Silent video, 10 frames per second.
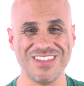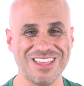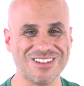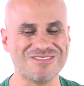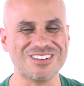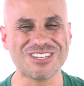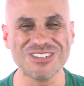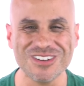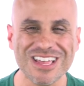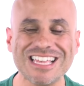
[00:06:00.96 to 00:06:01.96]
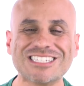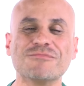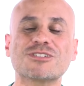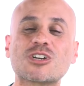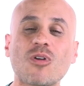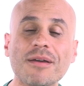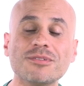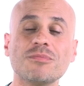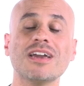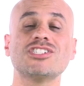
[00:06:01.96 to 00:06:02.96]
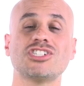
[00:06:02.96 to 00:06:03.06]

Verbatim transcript: video. Number two, subscribe to my